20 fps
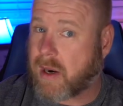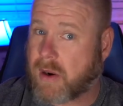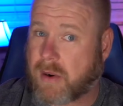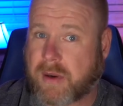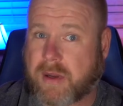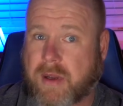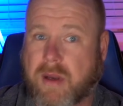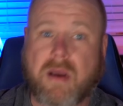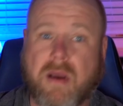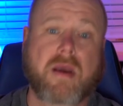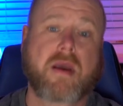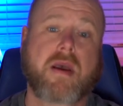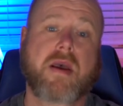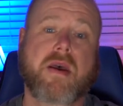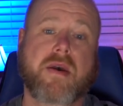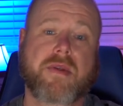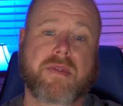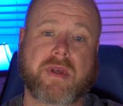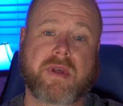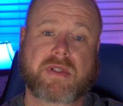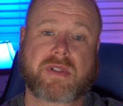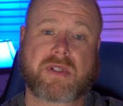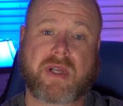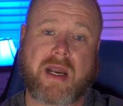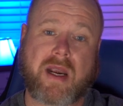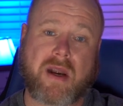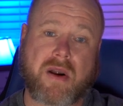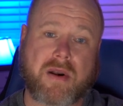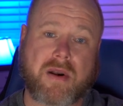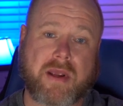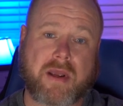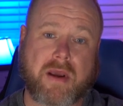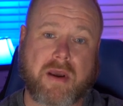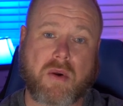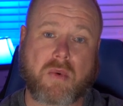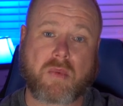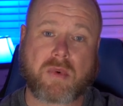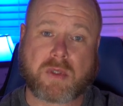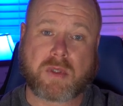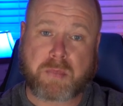area, this area
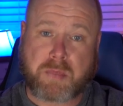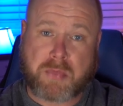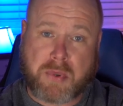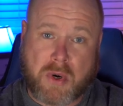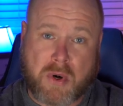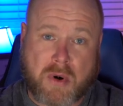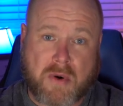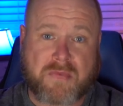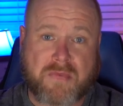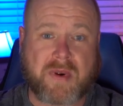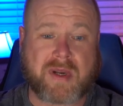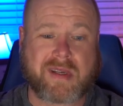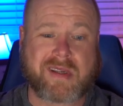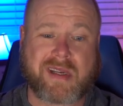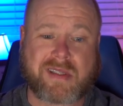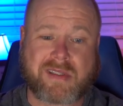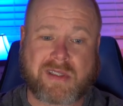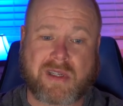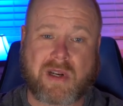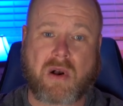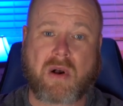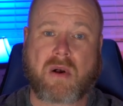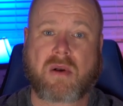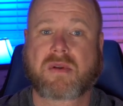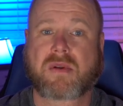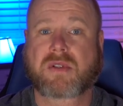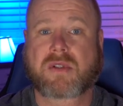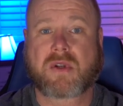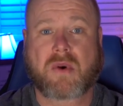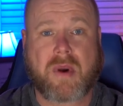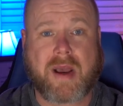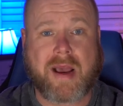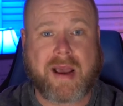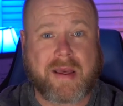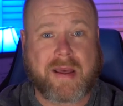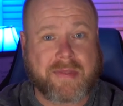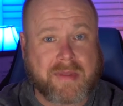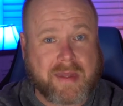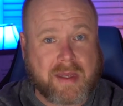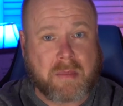was perfect as it also
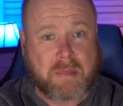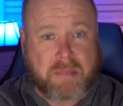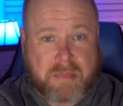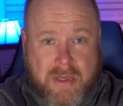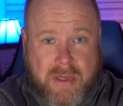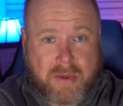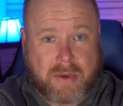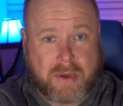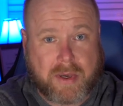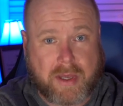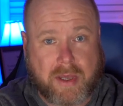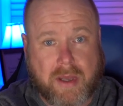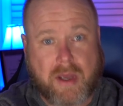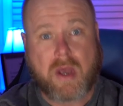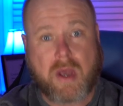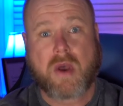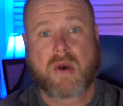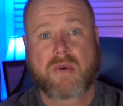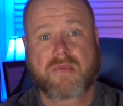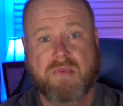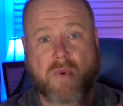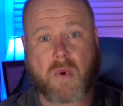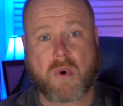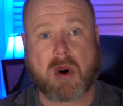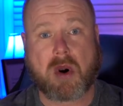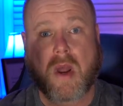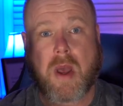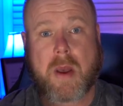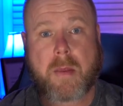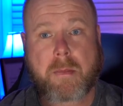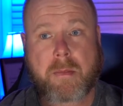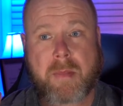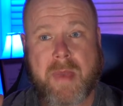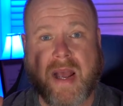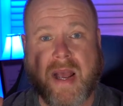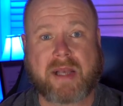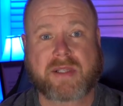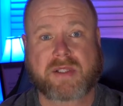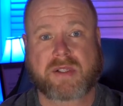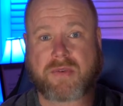had the ability for
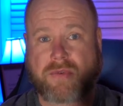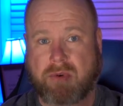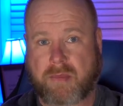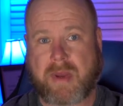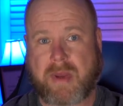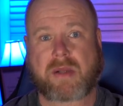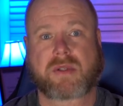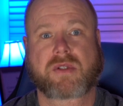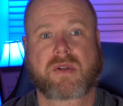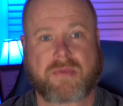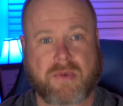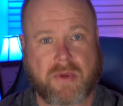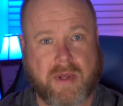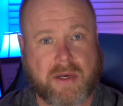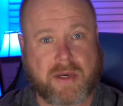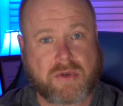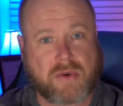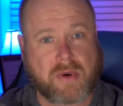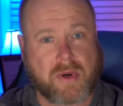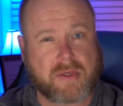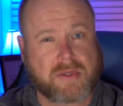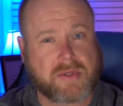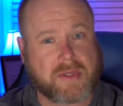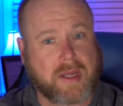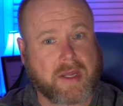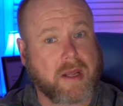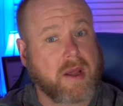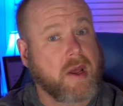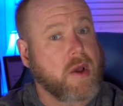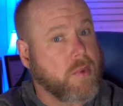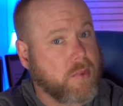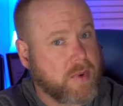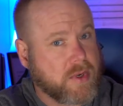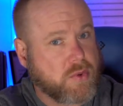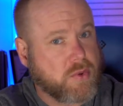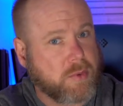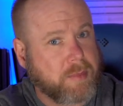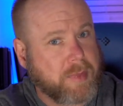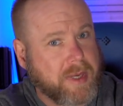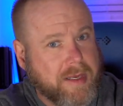massive amounts of electricity,
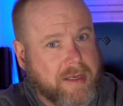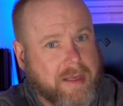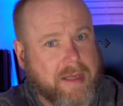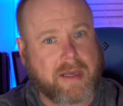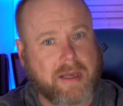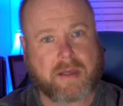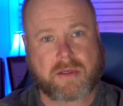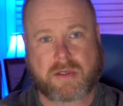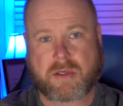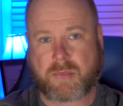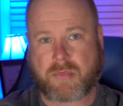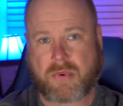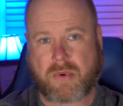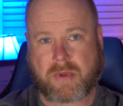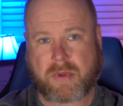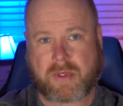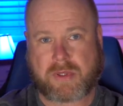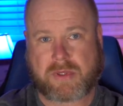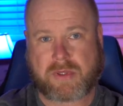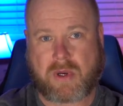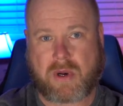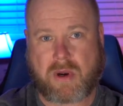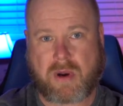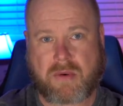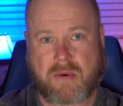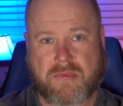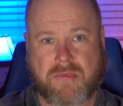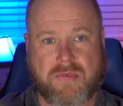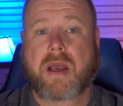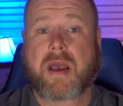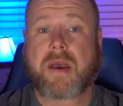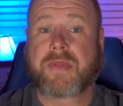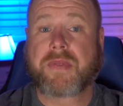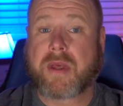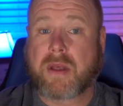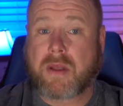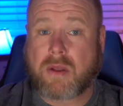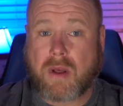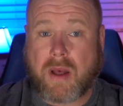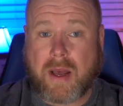which would be needed to pull this off. And
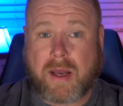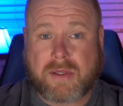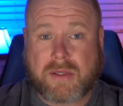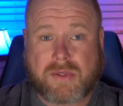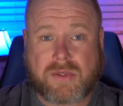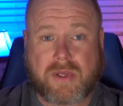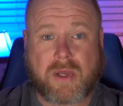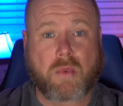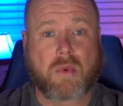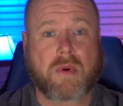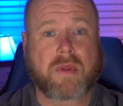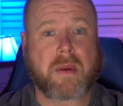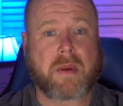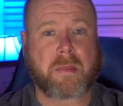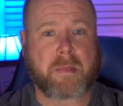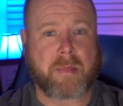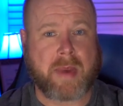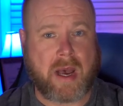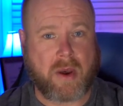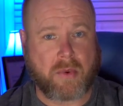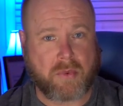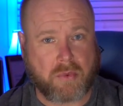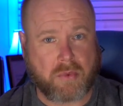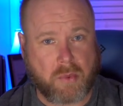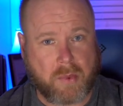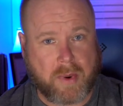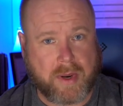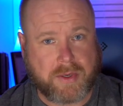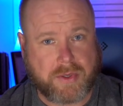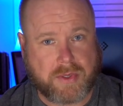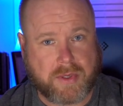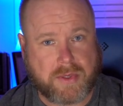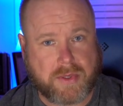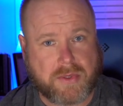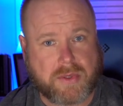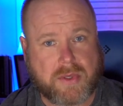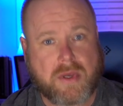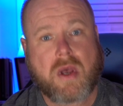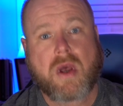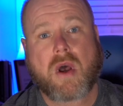then lastly were the mountain
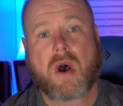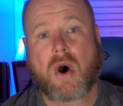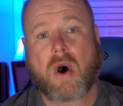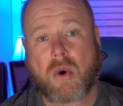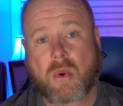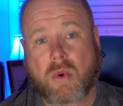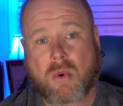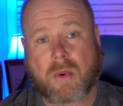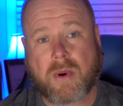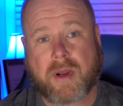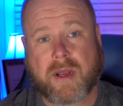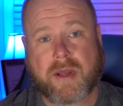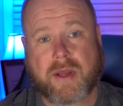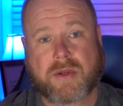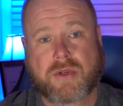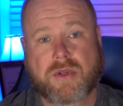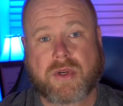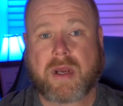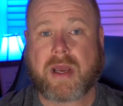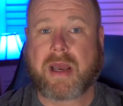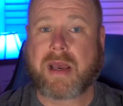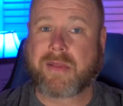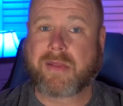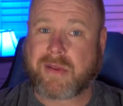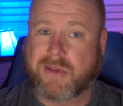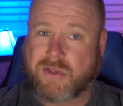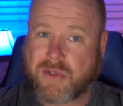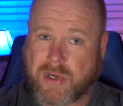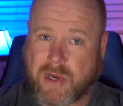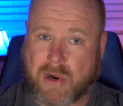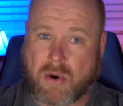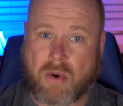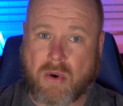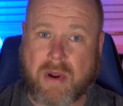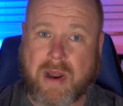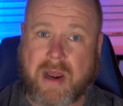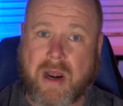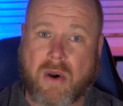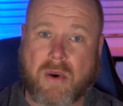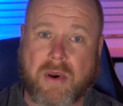ridges. Oak Ridge and the general
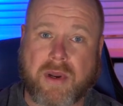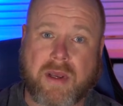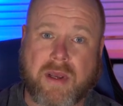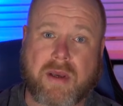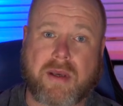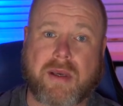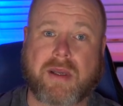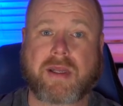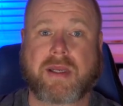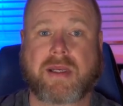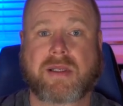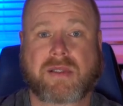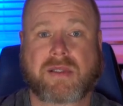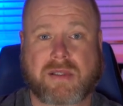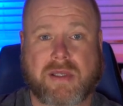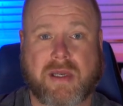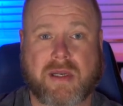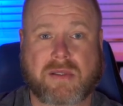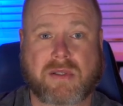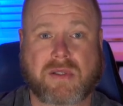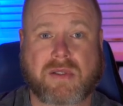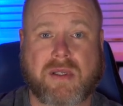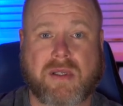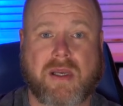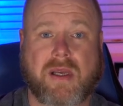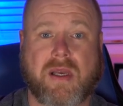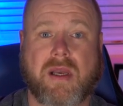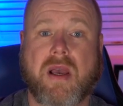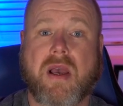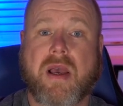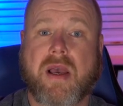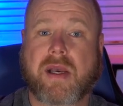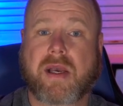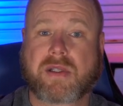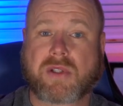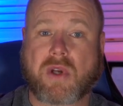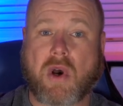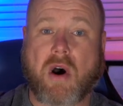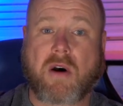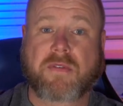area in East Tennessee
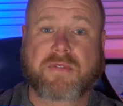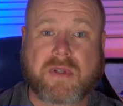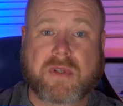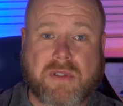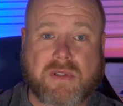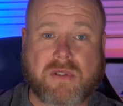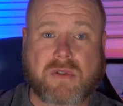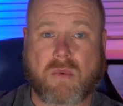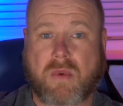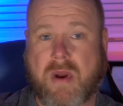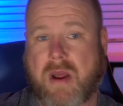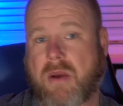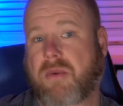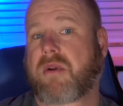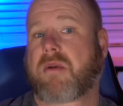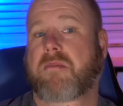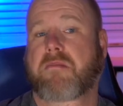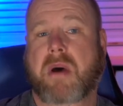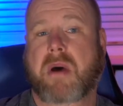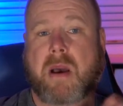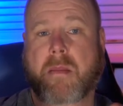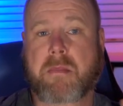is often surrounded by